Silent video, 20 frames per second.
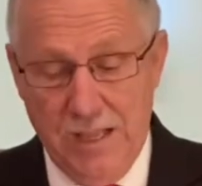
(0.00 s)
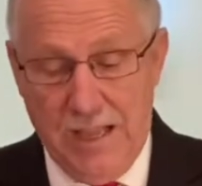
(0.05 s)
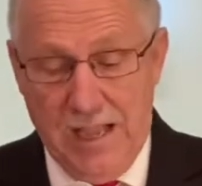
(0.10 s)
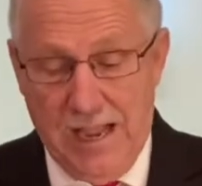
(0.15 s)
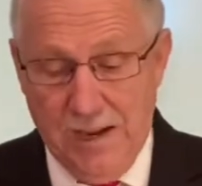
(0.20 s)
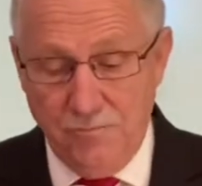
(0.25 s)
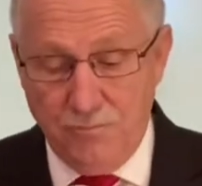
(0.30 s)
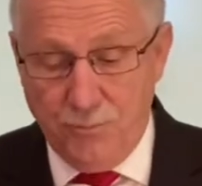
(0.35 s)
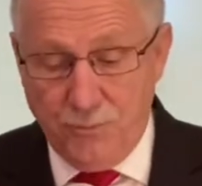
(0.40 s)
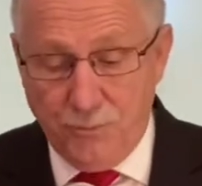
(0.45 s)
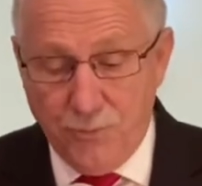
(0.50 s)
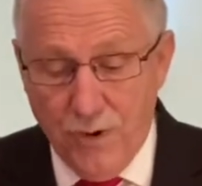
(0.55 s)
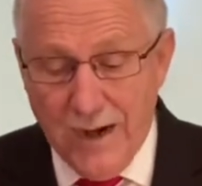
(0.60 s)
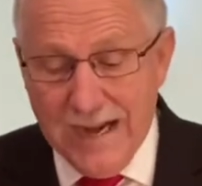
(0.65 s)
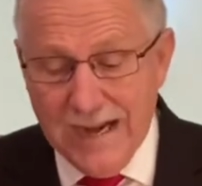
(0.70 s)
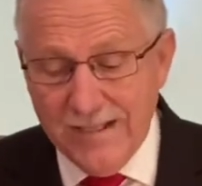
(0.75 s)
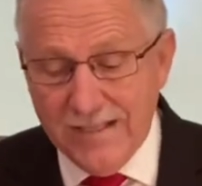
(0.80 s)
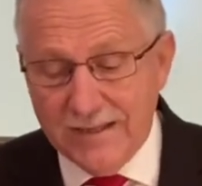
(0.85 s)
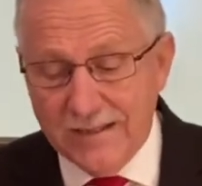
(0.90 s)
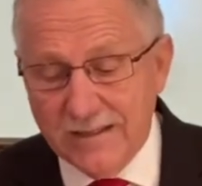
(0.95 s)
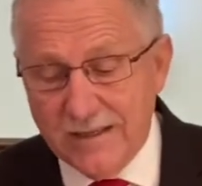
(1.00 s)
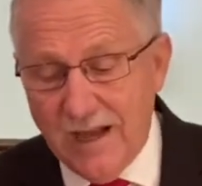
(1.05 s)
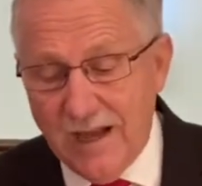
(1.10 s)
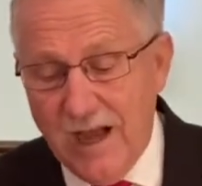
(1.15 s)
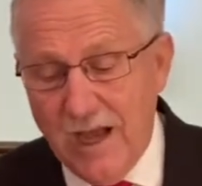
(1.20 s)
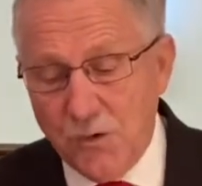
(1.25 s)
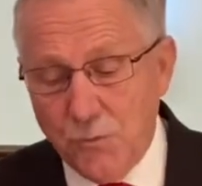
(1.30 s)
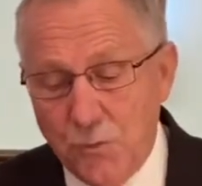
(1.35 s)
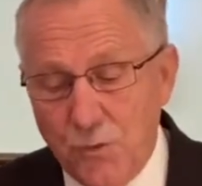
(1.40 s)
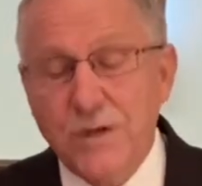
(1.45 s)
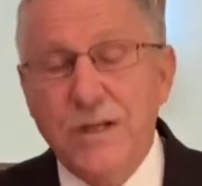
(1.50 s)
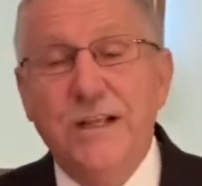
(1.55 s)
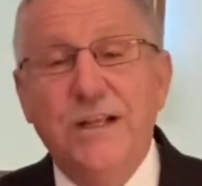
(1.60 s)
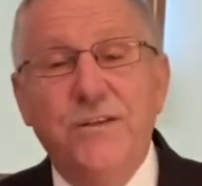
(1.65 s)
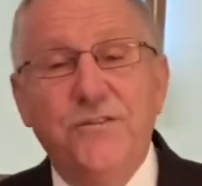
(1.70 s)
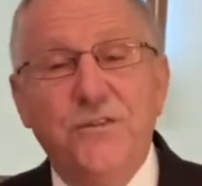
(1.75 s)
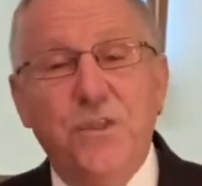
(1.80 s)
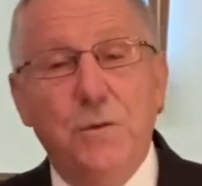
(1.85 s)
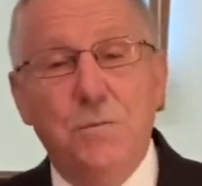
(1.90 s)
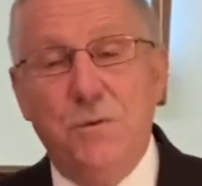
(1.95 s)
and pray that God will
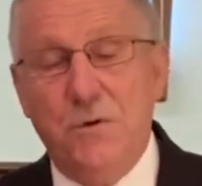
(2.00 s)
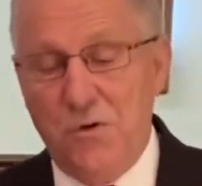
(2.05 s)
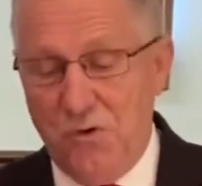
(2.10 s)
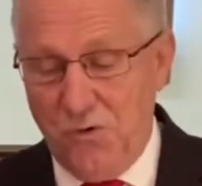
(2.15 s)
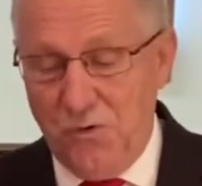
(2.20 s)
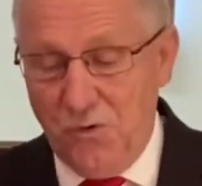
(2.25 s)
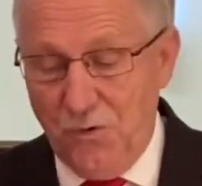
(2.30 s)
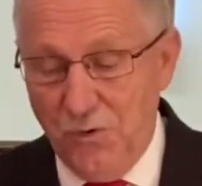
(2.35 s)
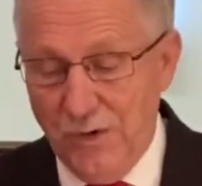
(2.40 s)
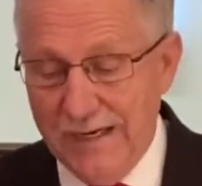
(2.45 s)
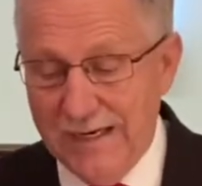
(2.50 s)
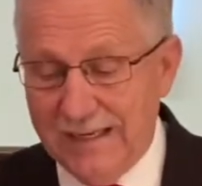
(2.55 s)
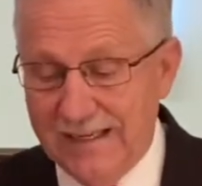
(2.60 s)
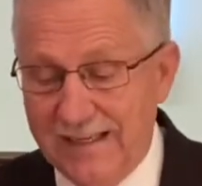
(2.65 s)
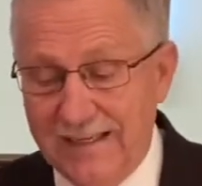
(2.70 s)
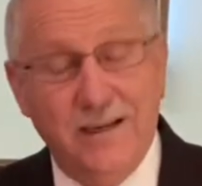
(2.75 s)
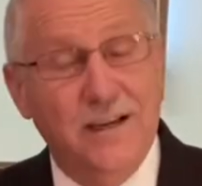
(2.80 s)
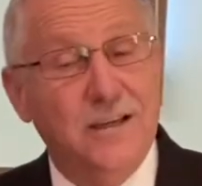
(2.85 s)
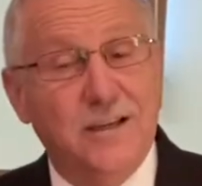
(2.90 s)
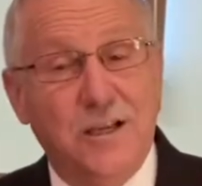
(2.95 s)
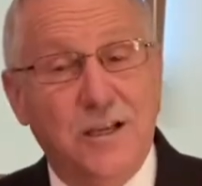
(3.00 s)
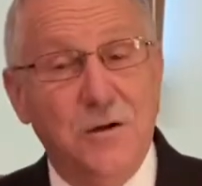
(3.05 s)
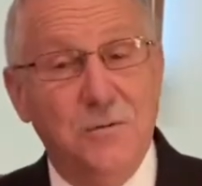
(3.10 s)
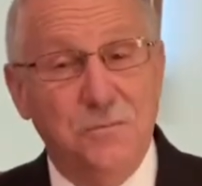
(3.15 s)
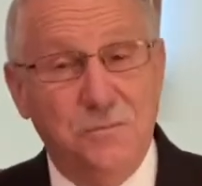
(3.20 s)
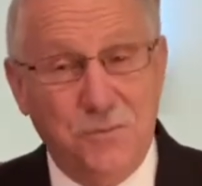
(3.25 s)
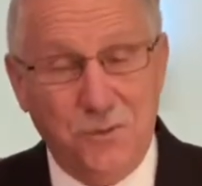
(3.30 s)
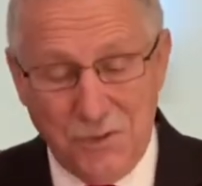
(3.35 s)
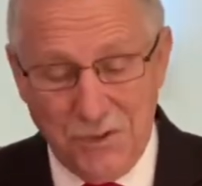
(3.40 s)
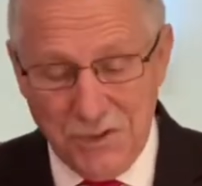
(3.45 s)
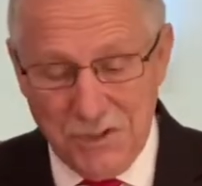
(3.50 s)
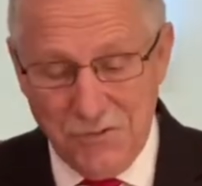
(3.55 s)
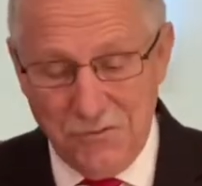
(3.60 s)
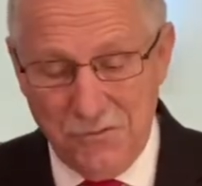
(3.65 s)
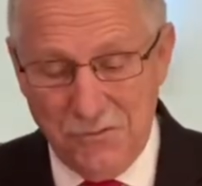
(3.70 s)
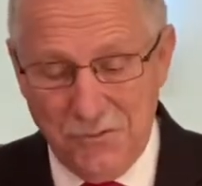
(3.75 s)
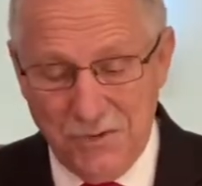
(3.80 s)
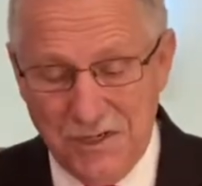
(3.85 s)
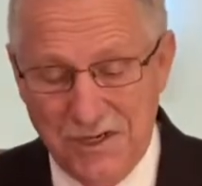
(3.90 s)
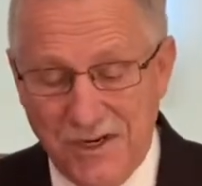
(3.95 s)
give them a quick and a complete
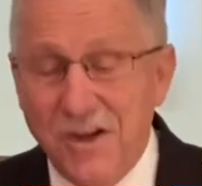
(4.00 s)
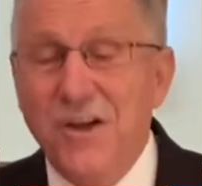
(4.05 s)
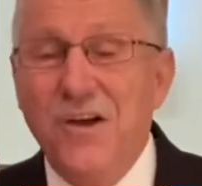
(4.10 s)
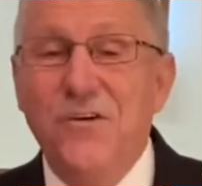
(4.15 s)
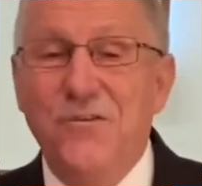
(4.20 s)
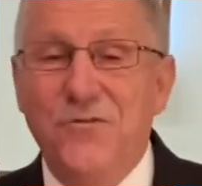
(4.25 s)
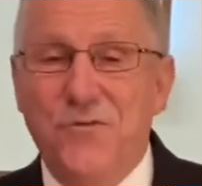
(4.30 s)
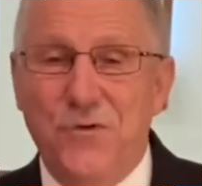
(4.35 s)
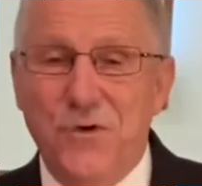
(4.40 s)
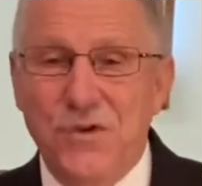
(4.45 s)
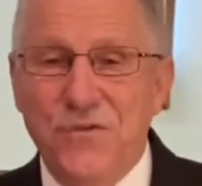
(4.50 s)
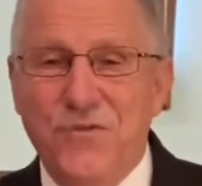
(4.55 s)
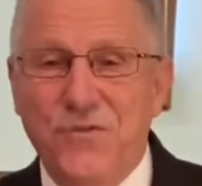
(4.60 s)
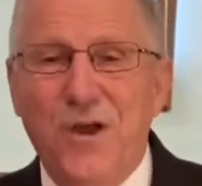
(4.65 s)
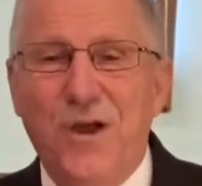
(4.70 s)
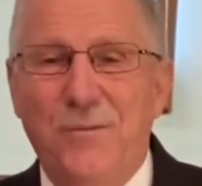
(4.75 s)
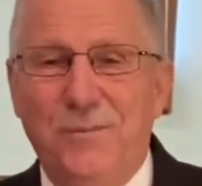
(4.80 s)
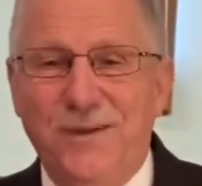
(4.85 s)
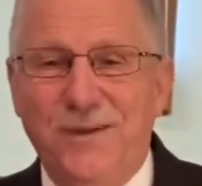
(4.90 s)
recovery from